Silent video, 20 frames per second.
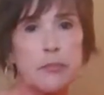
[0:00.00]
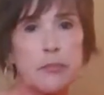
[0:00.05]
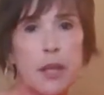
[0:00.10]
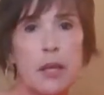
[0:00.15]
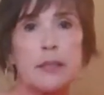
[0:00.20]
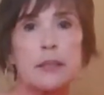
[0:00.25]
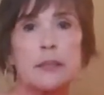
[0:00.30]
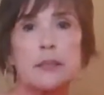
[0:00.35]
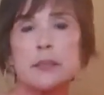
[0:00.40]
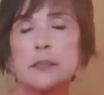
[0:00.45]

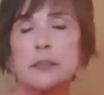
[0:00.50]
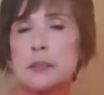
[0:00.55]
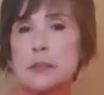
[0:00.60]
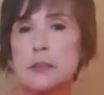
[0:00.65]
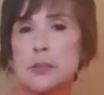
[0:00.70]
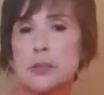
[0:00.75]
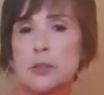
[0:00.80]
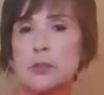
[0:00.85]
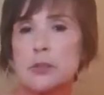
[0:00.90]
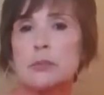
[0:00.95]
It is it's
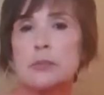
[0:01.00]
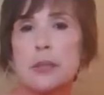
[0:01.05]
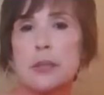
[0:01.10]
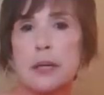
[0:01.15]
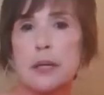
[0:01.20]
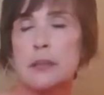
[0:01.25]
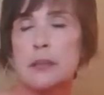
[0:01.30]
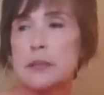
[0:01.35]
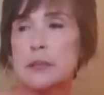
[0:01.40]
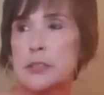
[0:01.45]

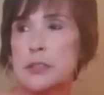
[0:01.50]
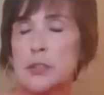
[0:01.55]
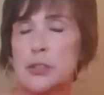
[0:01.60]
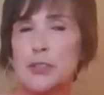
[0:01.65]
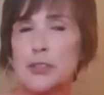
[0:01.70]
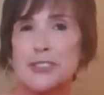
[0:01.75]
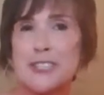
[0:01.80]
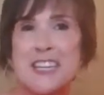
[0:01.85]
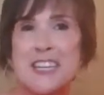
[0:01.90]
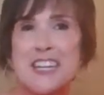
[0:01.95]
a
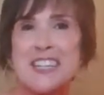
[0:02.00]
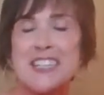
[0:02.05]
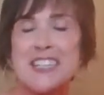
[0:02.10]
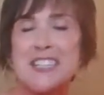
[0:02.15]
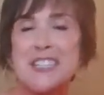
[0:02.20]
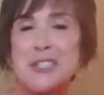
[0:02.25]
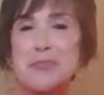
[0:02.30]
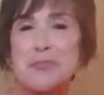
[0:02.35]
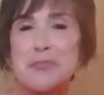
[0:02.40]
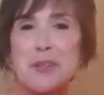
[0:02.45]
little
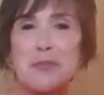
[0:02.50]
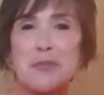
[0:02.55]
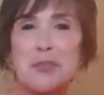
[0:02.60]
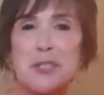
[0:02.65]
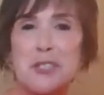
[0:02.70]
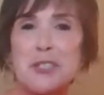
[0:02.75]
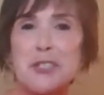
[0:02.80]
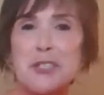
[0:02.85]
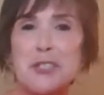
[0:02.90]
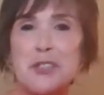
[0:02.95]
tedious, but
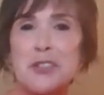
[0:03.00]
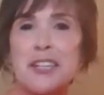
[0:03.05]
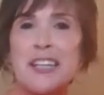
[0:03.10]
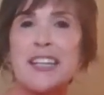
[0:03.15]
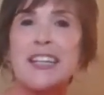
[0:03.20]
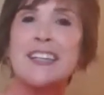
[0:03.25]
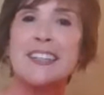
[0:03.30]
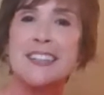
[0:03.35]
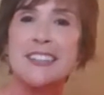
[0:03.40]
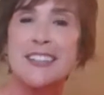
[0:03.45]
once you're
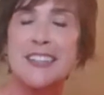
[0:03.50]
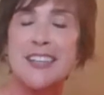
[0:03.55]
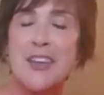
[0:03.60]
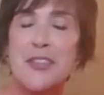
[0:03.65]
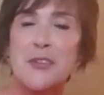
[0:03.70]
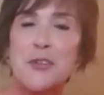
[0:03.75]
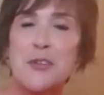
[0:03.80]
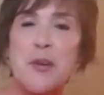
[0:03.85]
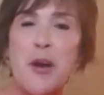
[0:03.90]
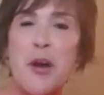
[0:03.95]
in and get
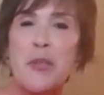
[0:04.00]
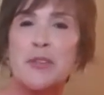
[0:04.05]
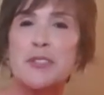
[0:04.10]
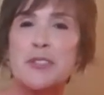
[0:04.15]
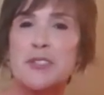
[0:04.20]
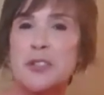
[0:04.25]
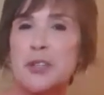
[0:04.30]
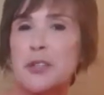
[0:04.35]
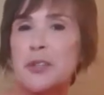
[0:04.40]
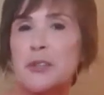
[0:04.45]
through all the
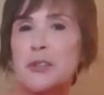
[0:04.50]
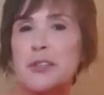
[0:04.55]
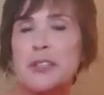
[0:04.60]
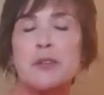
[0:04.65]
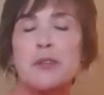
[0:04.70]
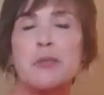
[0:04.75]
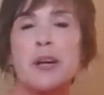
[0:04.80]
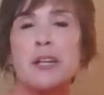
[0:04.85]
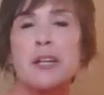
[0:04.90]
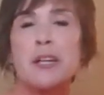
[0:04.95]
security
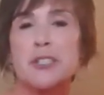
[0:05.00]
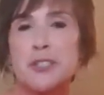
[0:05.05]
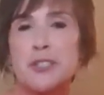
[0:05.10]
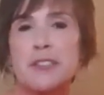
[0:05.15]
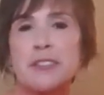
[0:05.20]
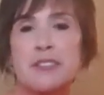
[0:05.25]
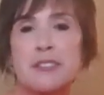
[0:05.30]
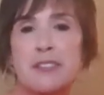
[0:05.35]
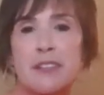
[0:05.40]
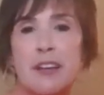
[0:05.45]

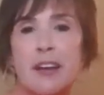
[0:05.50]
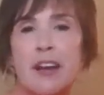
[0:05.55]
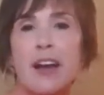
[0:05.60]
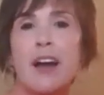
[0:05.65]
questions,